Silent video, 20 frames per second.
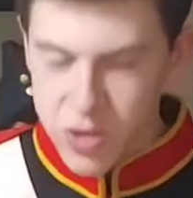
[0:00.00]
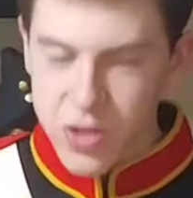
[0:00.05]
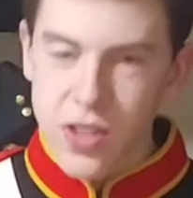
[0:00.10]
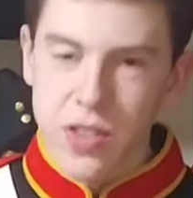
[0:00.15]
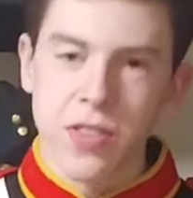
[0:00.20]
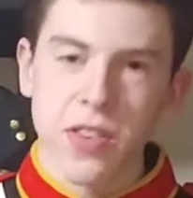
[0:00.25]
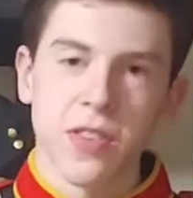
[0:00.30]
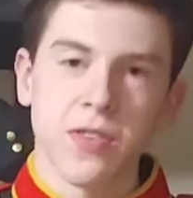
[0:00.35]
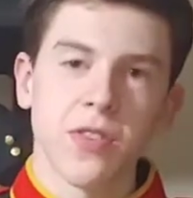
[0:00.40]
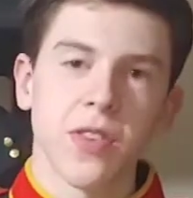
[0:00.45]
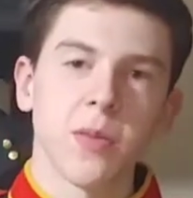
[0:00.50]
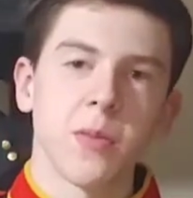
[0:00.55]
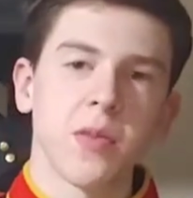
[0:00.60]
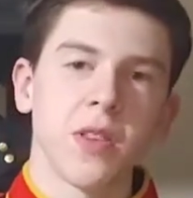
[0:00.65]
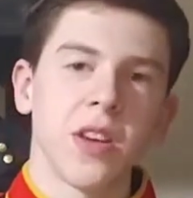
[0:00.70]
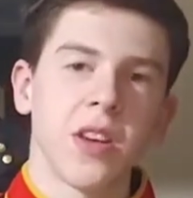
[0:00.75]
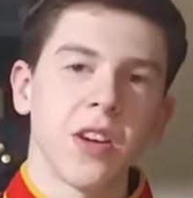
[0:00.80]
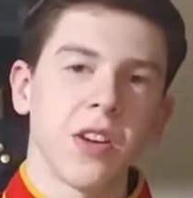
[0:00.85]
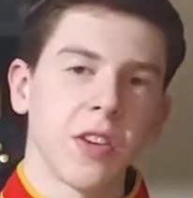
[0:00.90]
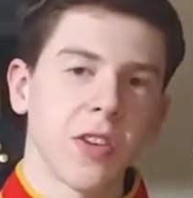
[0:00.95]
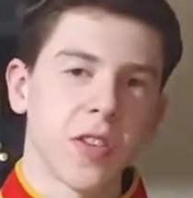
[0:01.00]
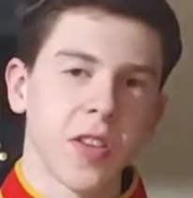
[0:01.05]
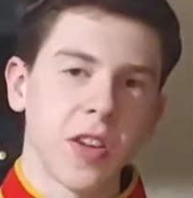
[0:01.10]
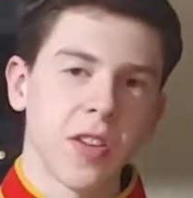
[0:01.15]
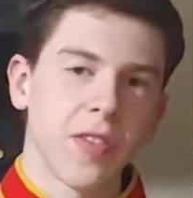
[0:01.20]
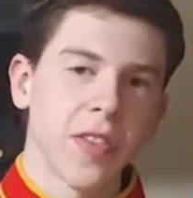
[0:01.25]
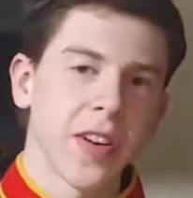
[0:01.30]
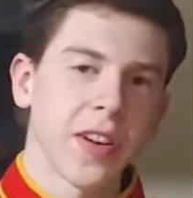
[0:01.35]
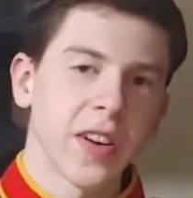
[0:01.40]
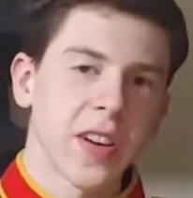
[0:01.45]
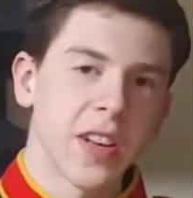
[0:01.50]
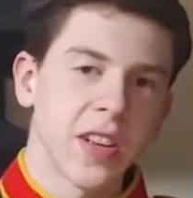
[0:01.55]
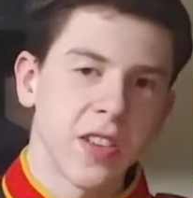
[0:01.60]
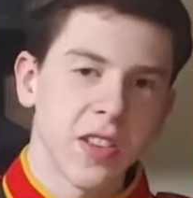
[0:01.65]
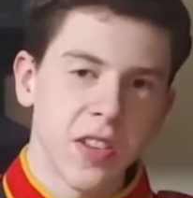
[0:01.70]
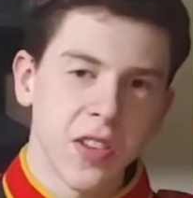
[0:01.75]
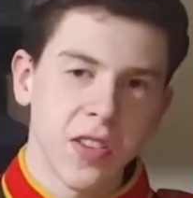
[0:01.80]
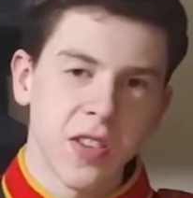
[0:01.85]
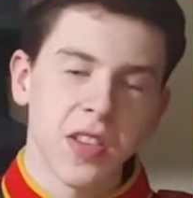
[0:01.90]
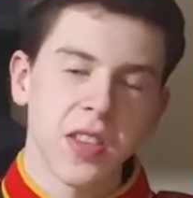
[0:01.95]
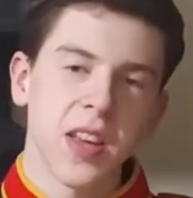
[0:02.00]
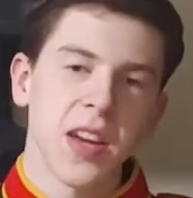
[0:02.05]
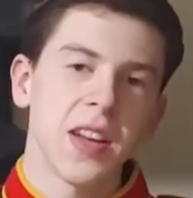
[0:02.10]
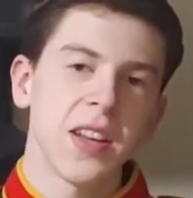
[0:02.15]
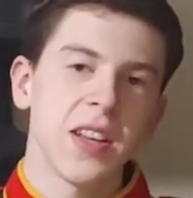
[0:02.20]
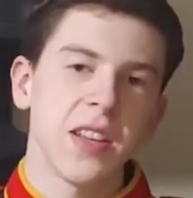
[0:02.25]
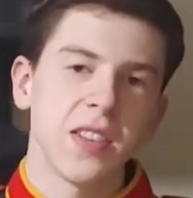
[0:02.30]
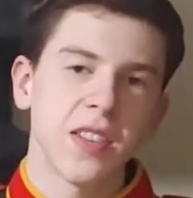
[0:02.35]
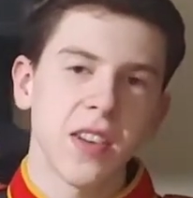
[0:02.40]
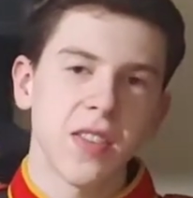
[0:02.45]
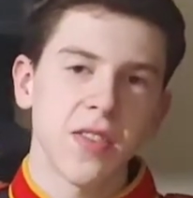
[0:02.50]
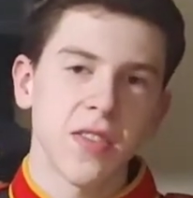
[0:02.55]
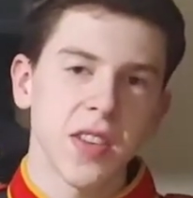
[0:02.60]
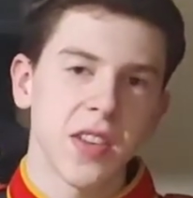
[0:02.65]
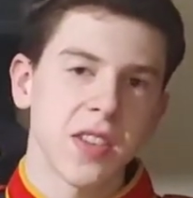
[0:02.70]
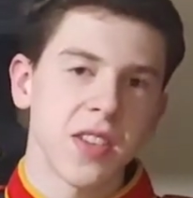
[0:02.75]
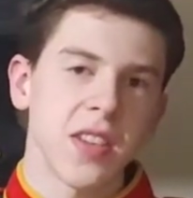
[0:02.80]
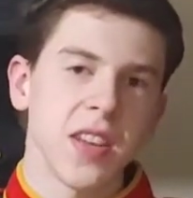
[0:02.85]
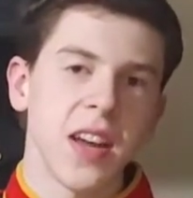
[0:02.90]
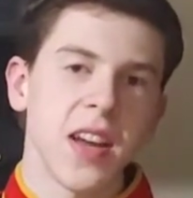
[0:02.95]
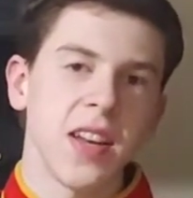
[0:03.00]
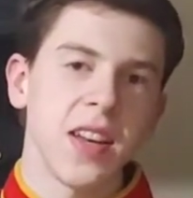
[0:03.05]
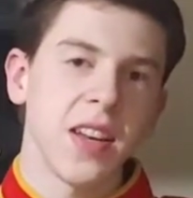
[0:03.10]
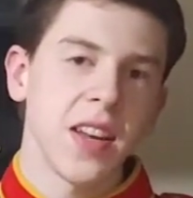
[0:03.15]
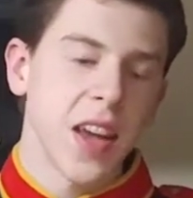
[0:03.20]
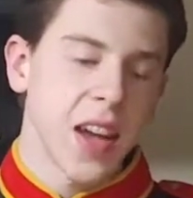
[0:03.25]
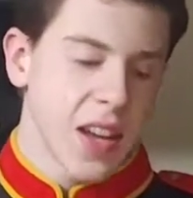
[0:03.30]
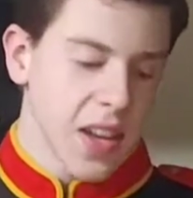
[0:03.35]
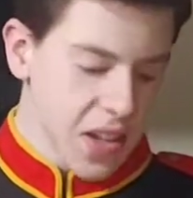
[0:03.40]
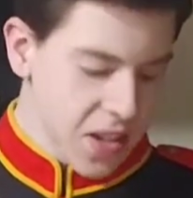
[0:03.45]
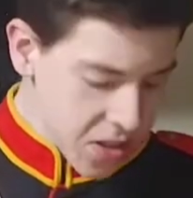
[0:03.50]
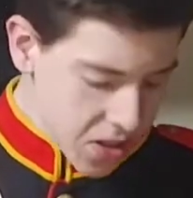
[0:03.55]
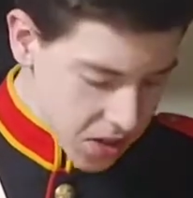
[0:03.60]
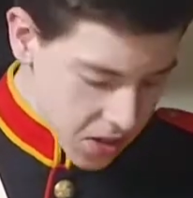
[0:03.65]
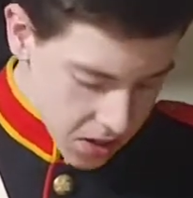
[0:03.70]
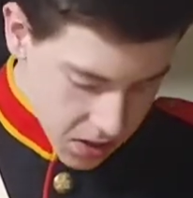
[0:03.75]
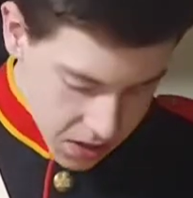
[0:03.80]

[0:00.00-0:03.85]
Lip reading: different from the earlier variants used in the 1870s and 1880s.